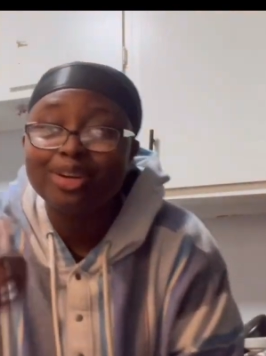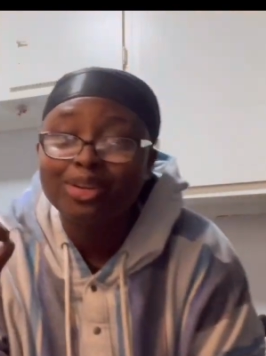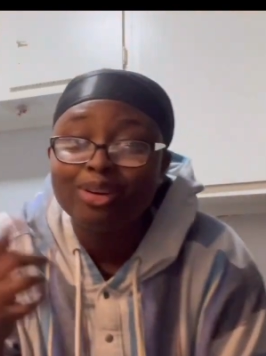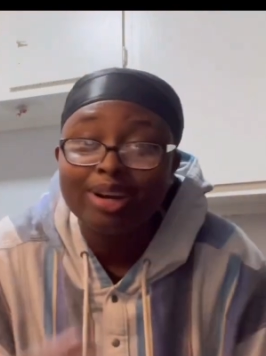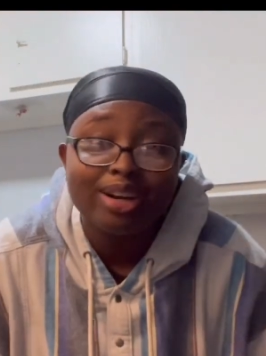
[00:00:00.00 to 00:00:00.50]
You
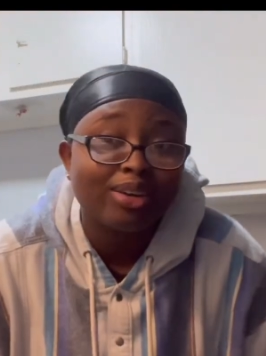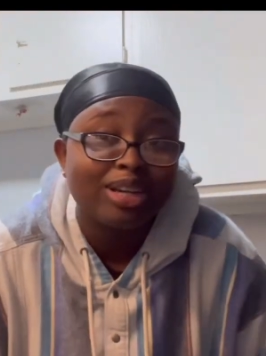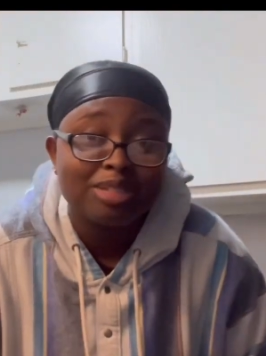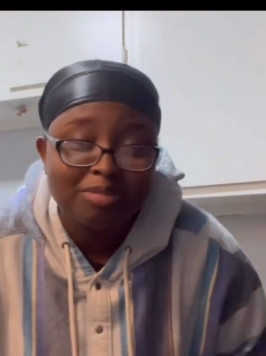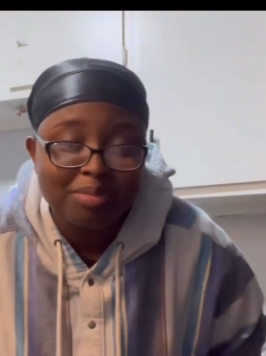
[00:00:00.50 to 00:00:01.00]
already know
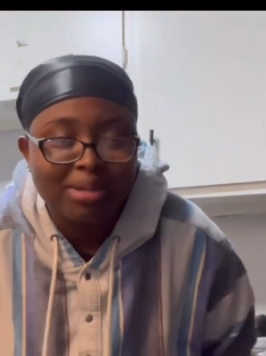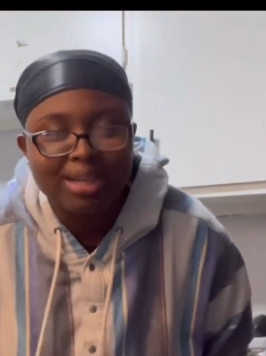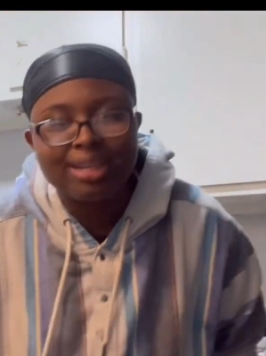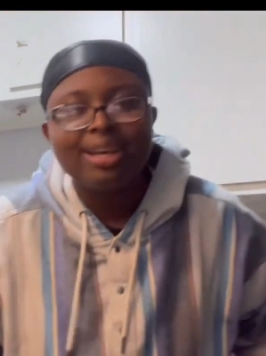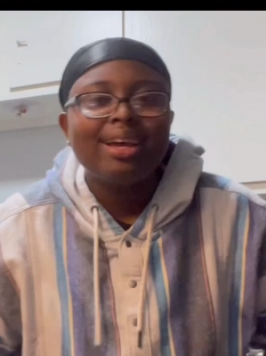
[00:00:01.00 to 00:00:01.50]
that's me, man.
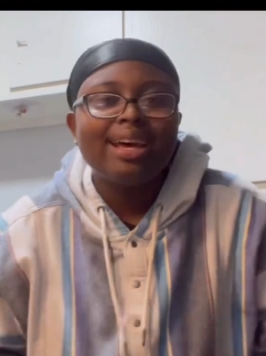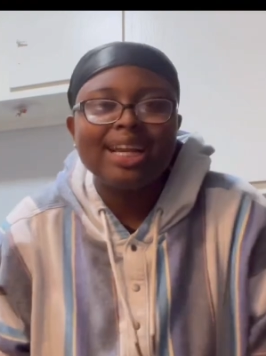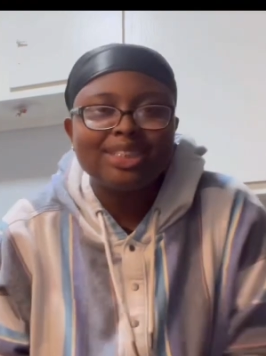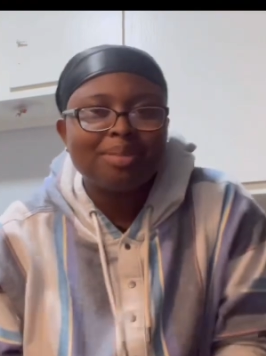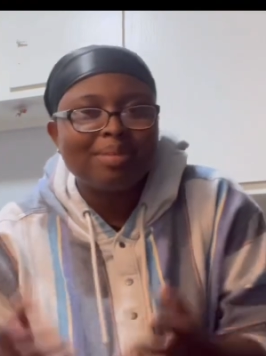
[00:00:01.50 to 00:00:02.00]

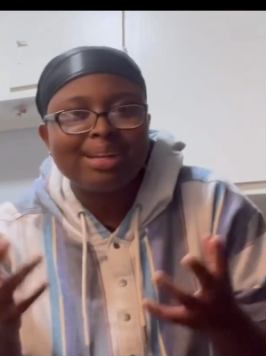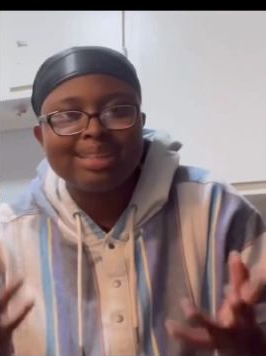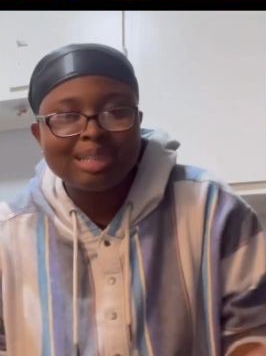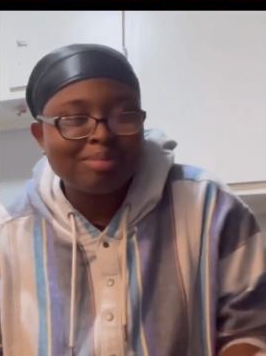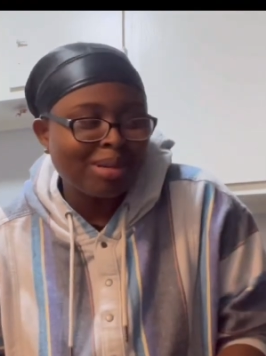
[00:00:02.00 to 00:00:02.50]
That's it by that
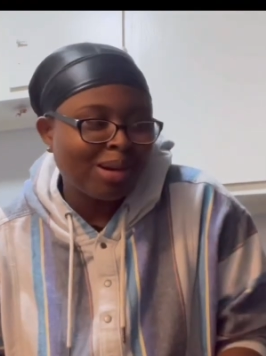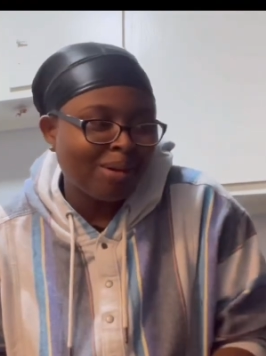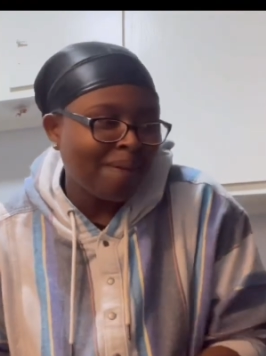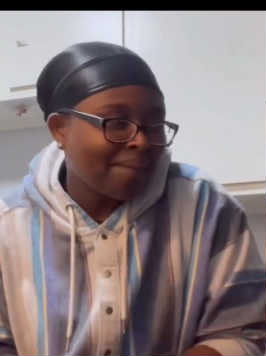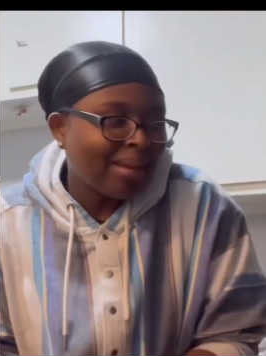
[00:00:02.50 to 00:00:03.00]
thumbnail.
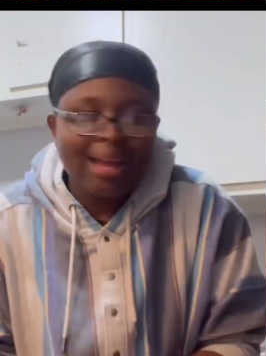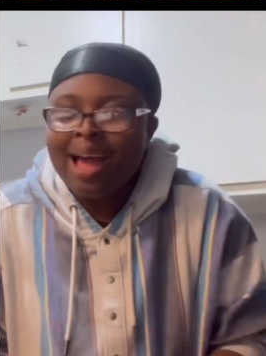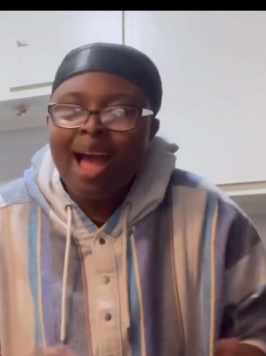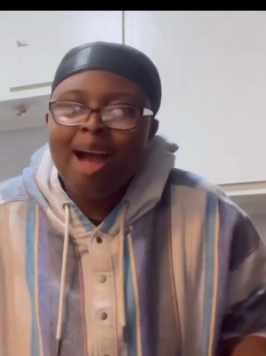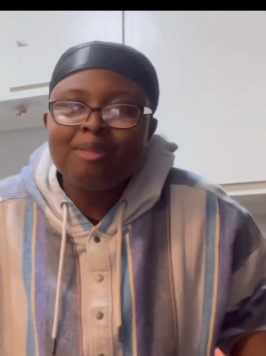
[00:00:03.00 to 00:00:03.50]

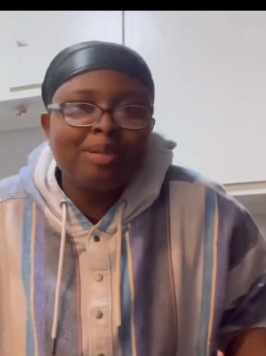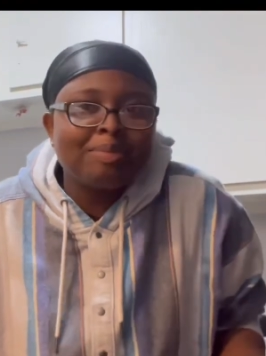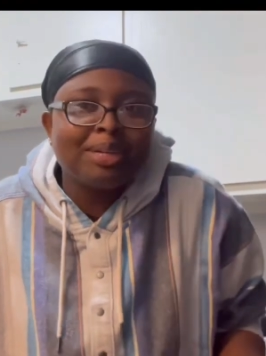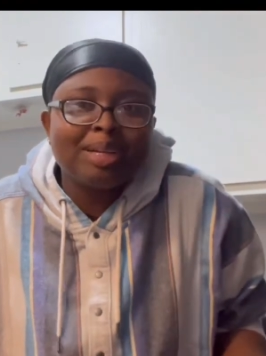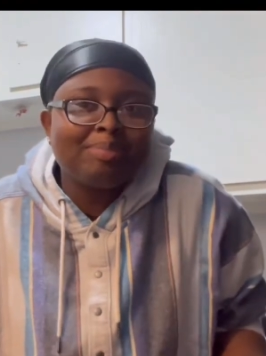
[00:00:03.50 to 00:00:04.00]
I'm whipping
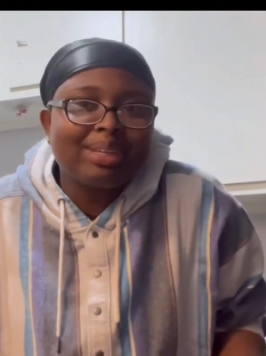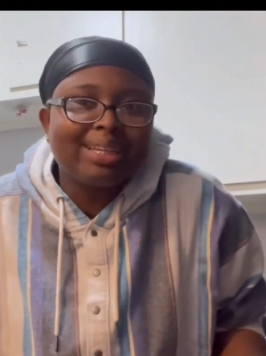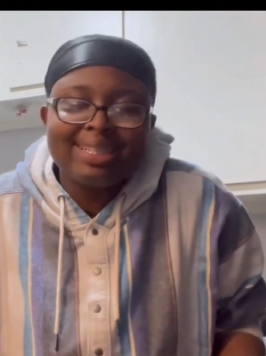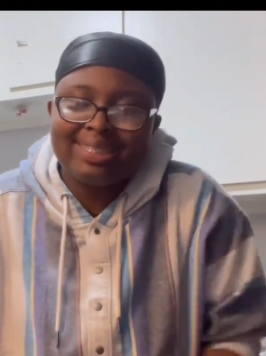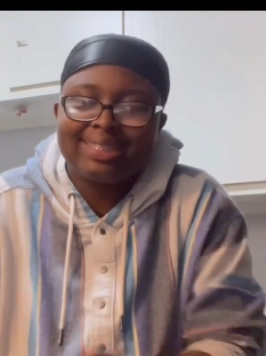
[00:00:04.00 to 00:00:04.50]
it up in the
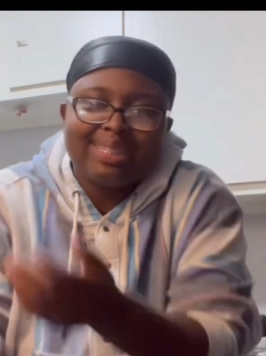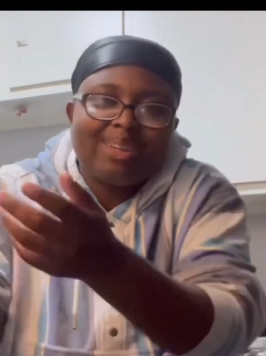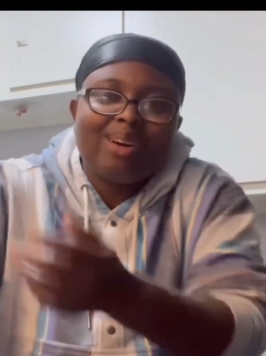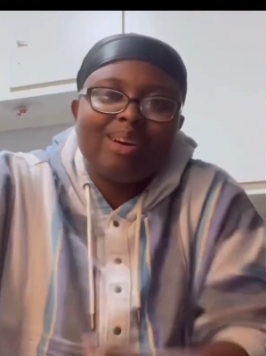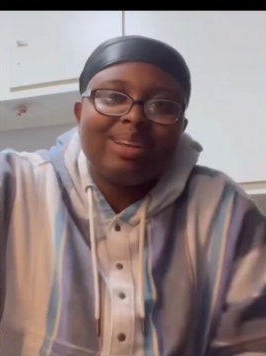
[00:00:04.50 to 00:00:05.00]
kitchen.
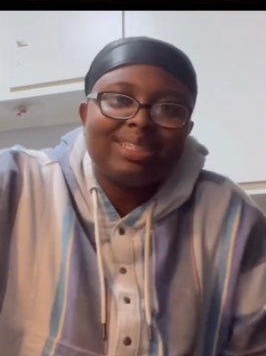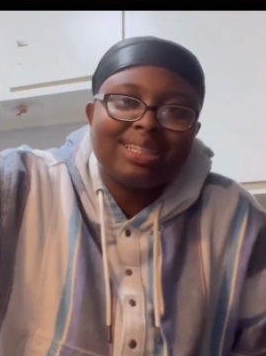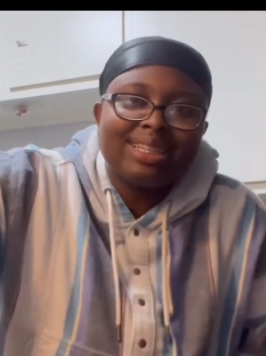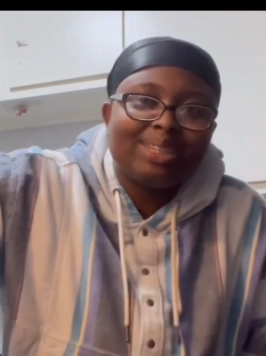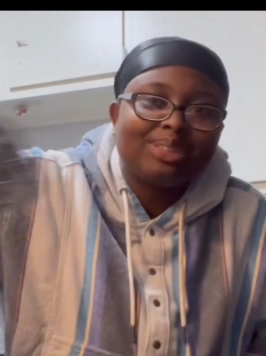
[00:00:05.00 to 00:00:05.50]
Y'all already see
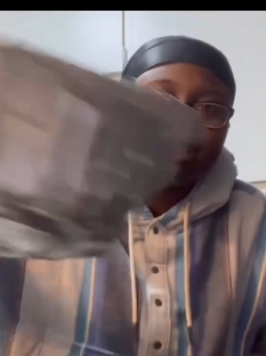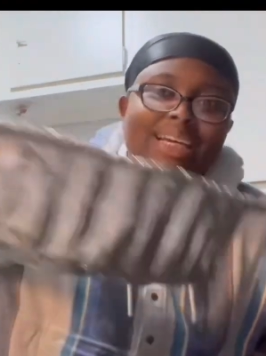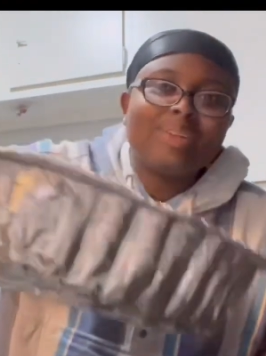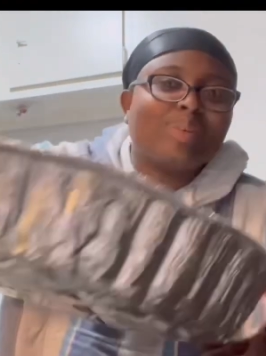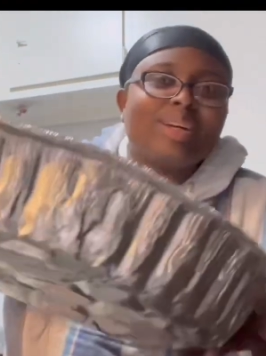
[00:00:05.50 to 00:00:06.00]
a little
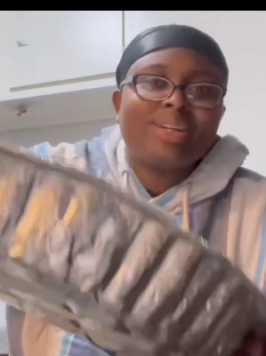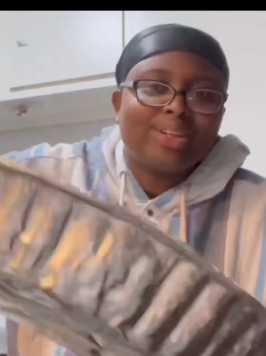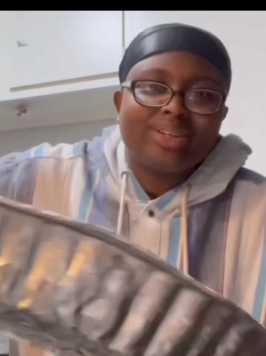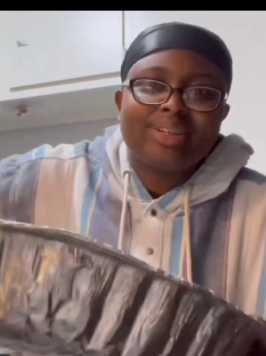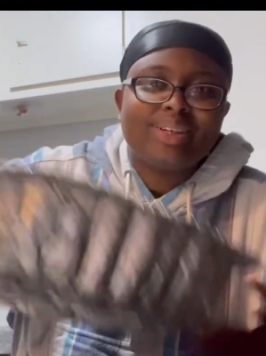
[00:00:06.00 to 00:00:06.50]
thing right
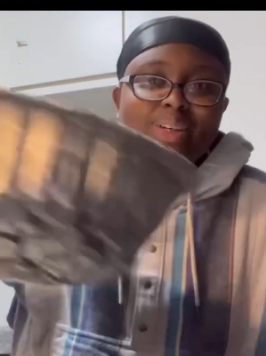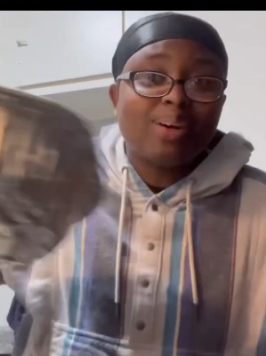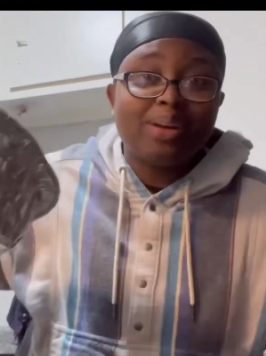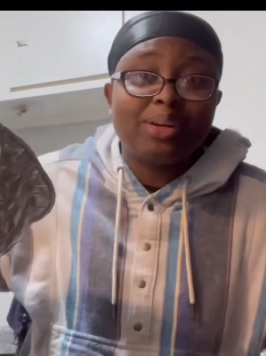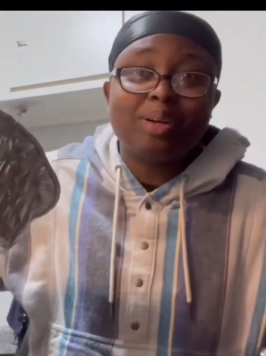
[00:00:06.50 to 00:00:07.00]
here. Y'all
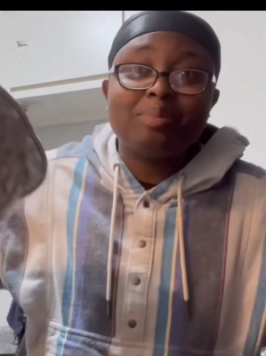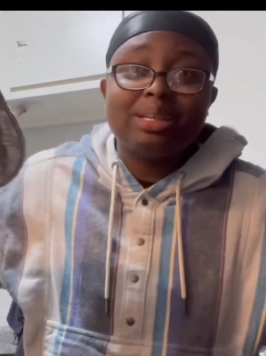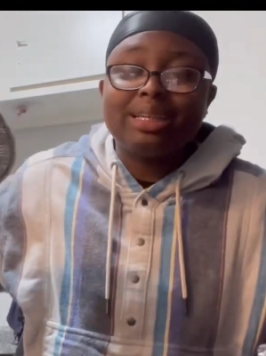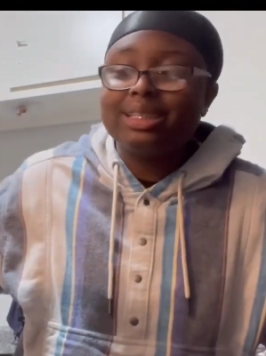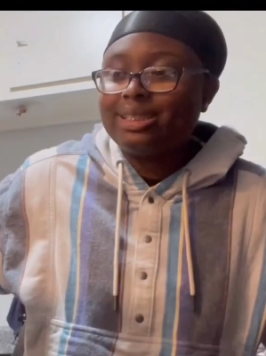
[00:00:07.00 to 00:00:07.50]
already know I'm in the
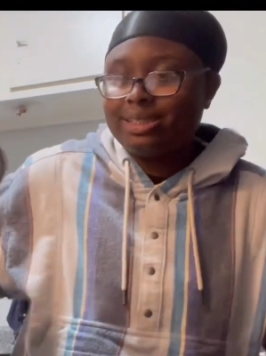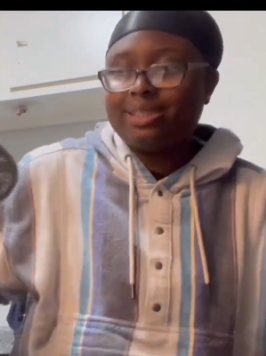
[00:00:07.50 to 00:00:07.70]
kitchen.